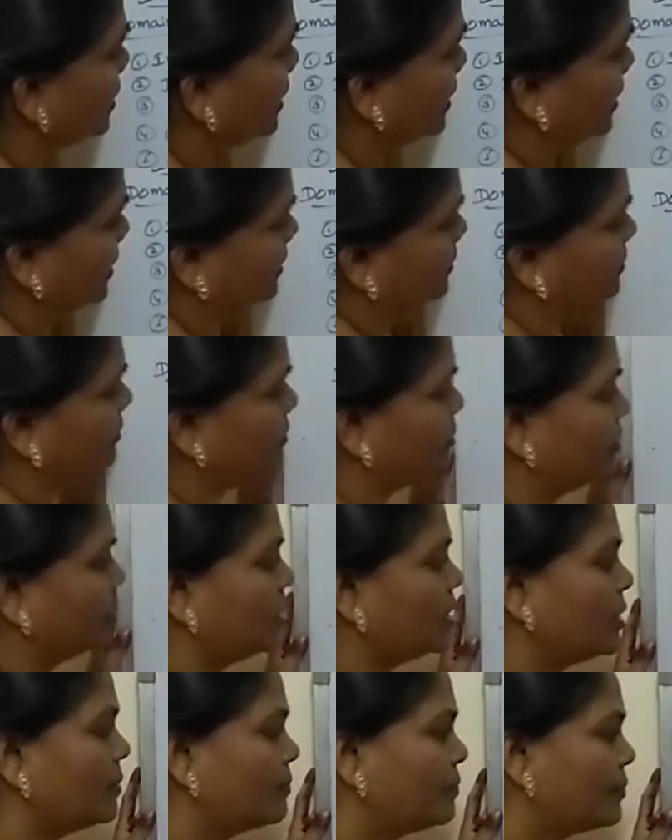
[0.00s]
Okay.
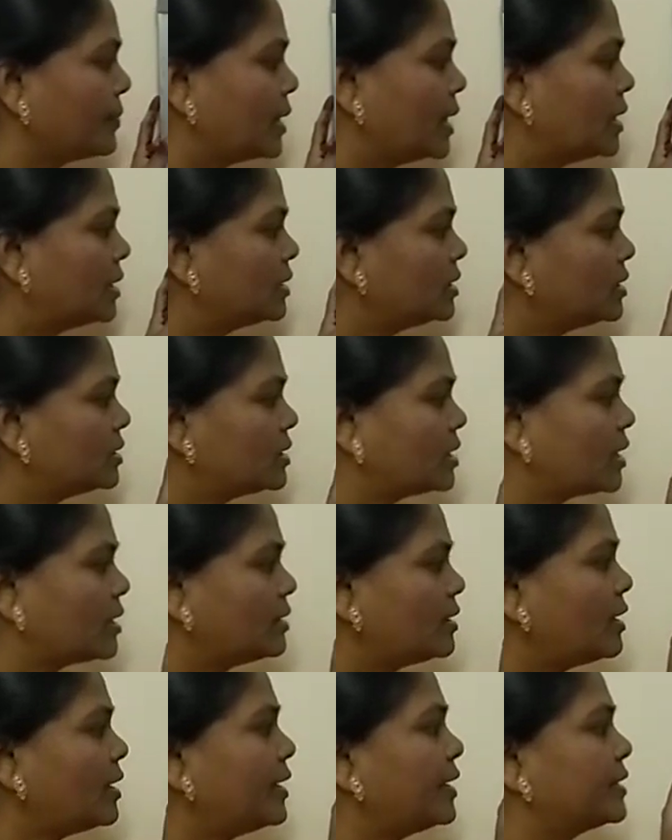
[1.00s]
These are
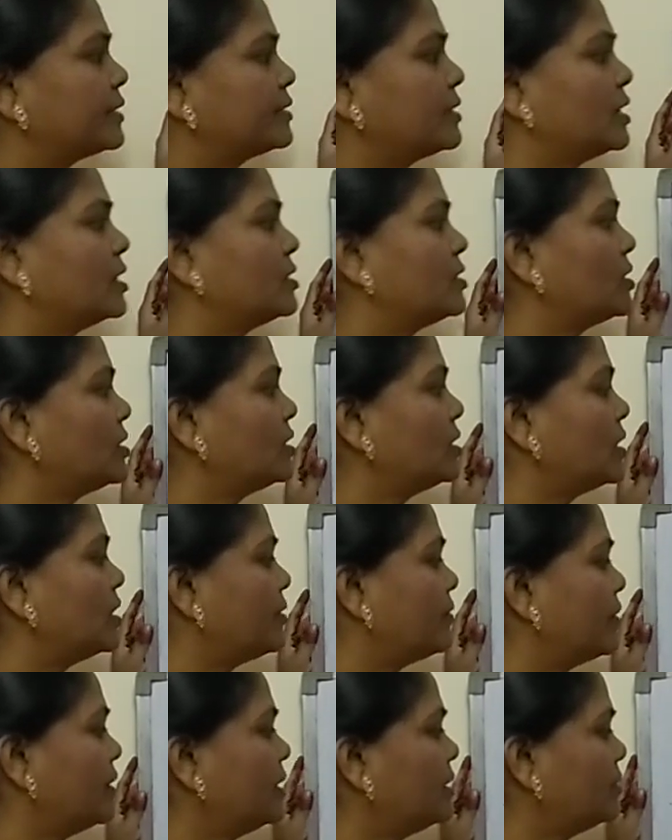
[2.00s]
the extensions
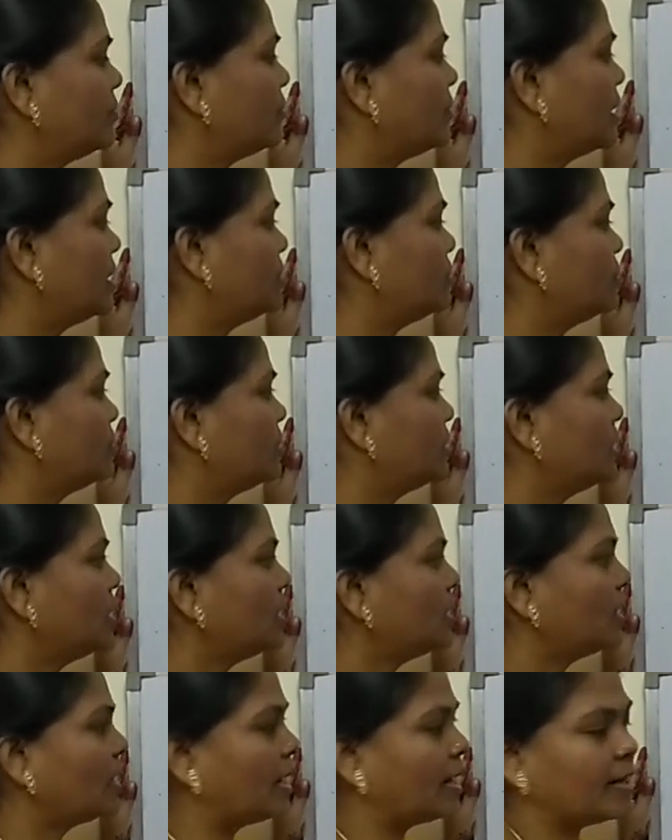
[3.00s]
given by
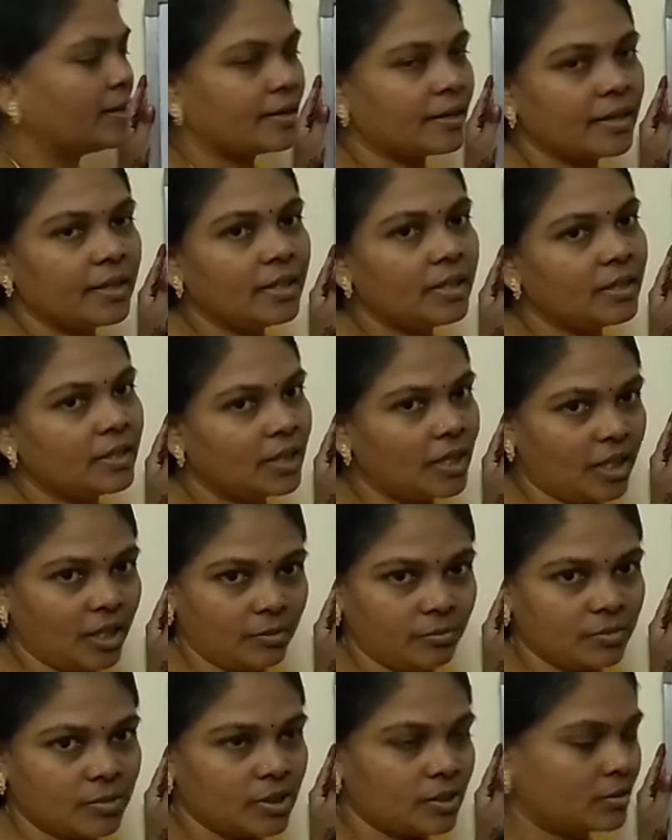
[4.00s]
using country
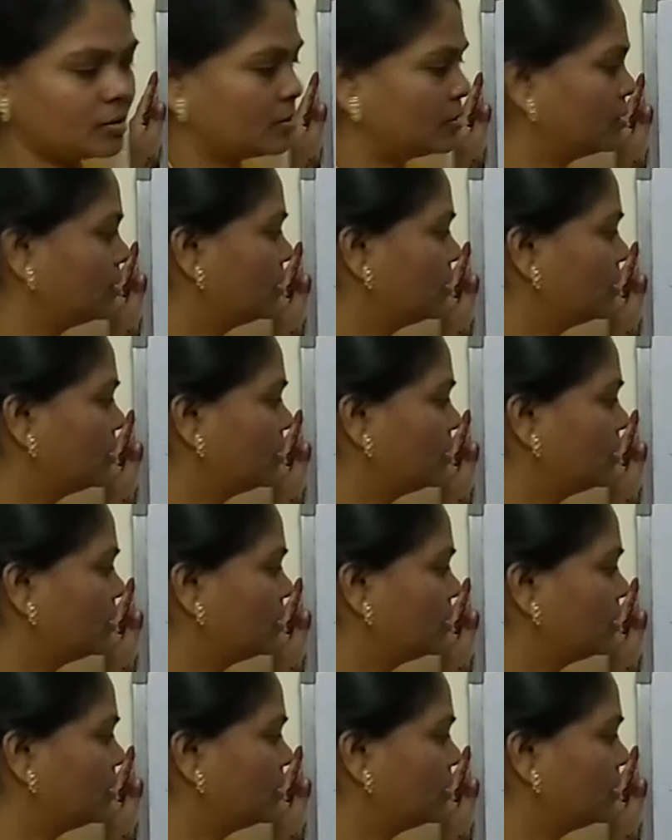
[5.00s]
names.